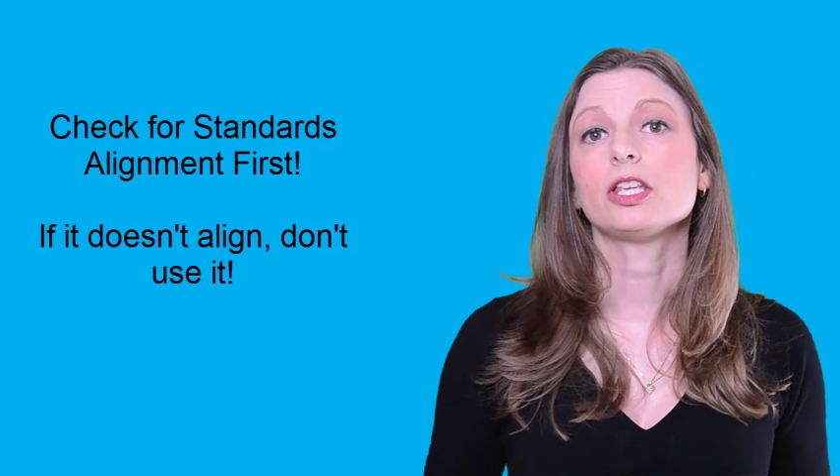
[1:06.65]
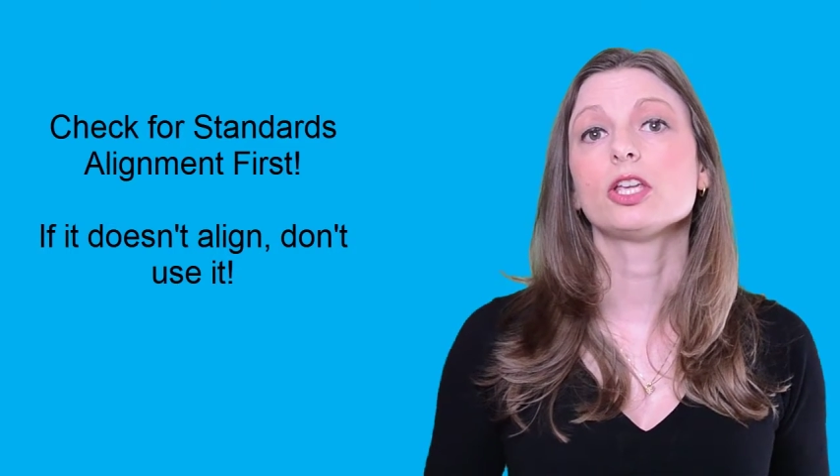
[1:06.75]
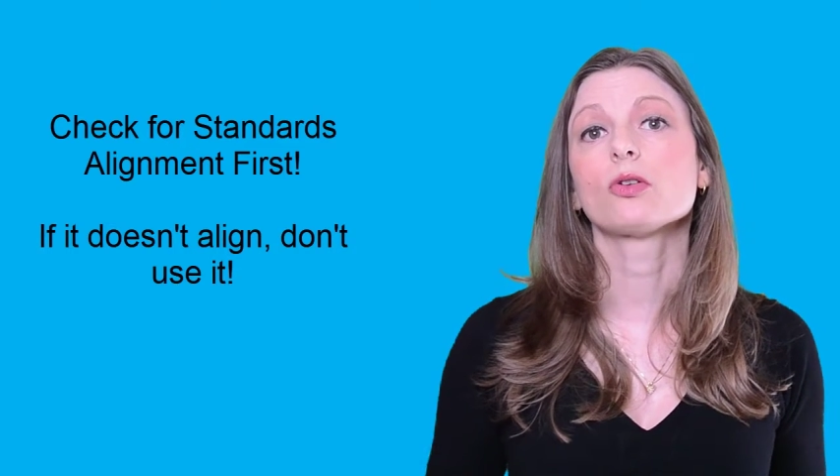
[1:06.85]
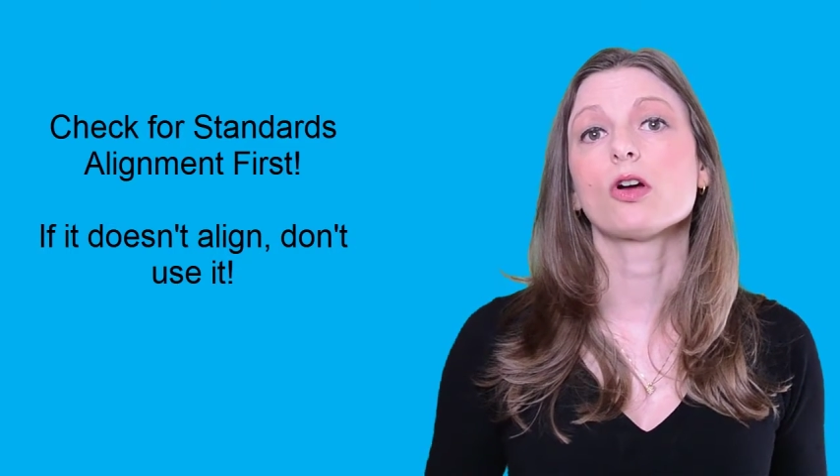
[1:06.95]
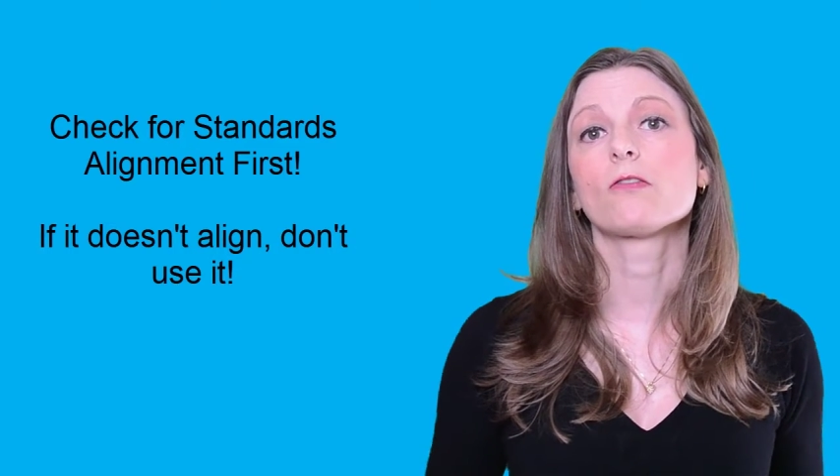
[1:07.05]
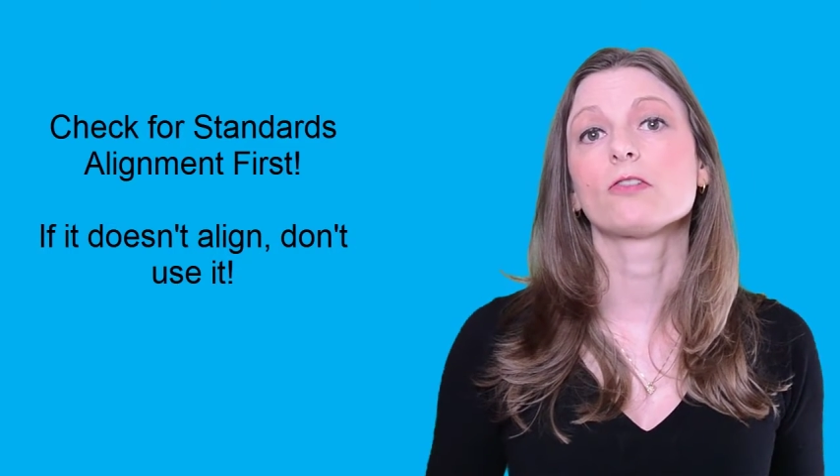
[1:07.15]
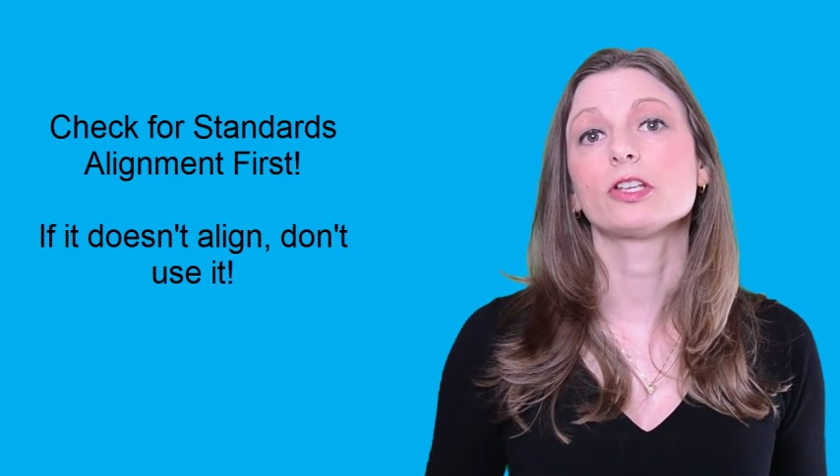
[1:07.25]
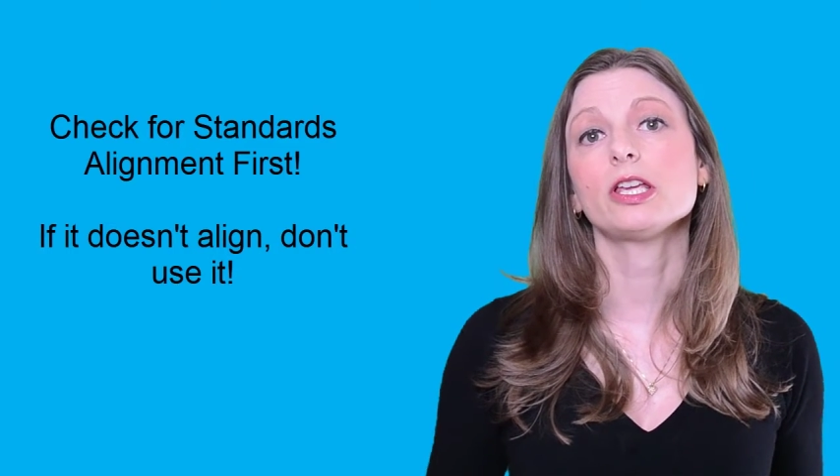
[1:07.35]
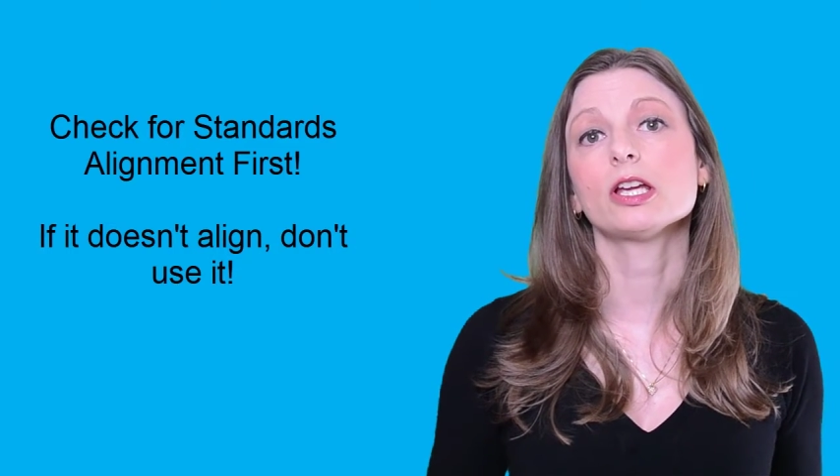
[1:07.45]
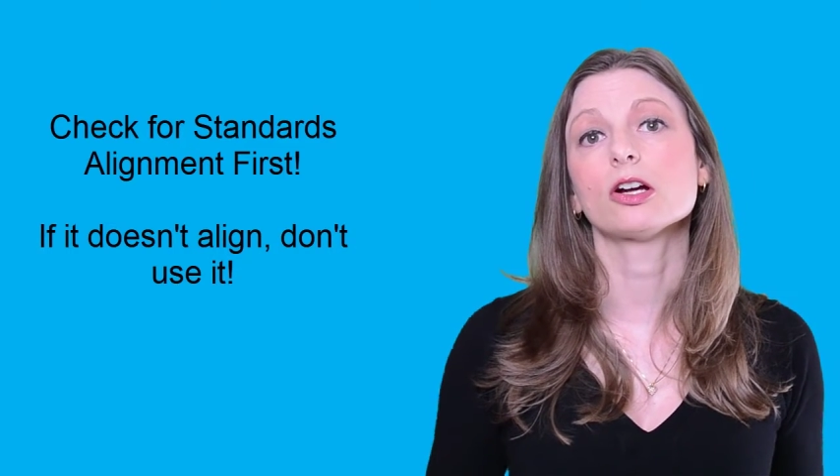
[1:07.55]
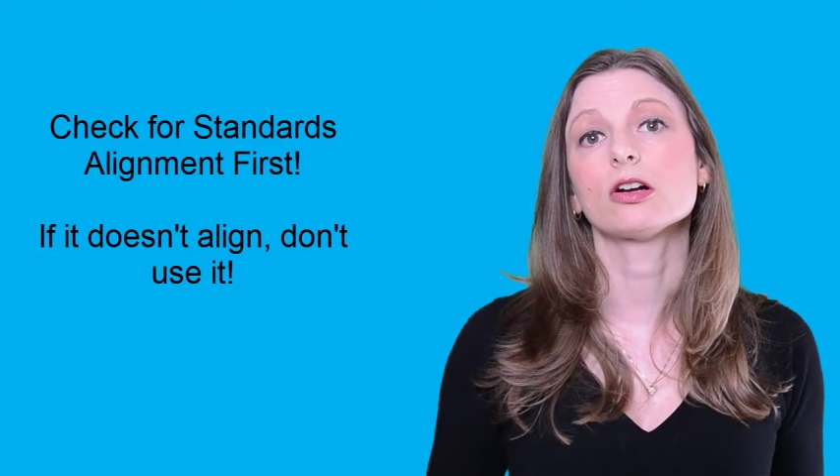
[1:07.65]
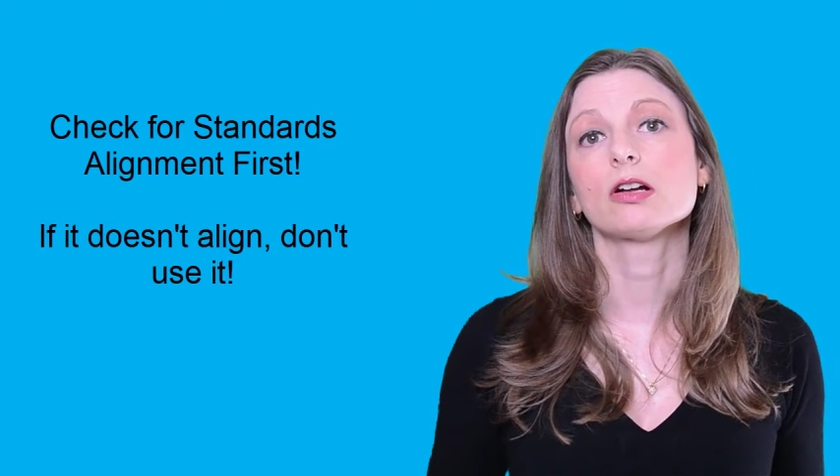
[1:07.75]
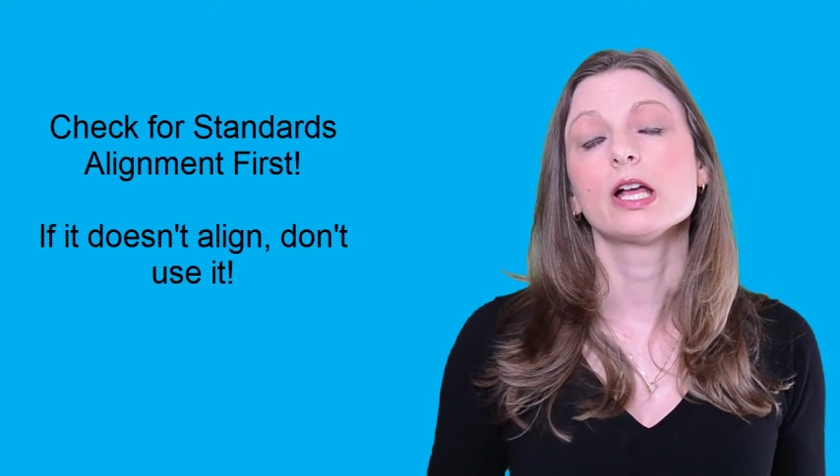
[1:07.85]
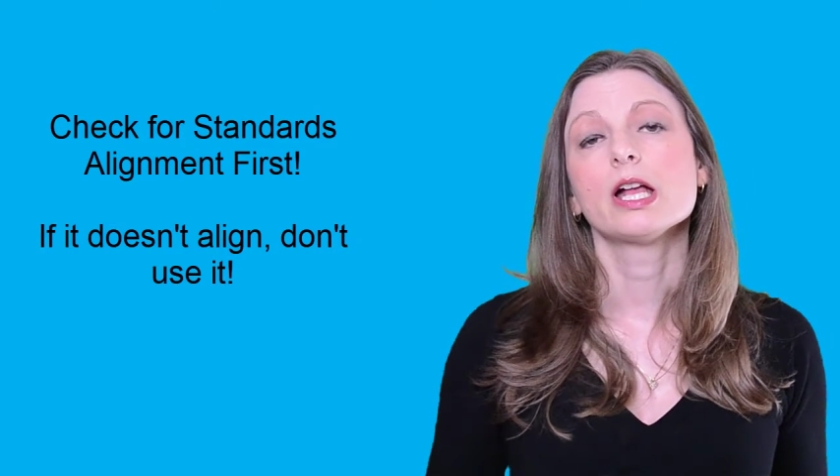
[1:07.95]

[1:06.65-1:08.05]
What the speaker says: year over year.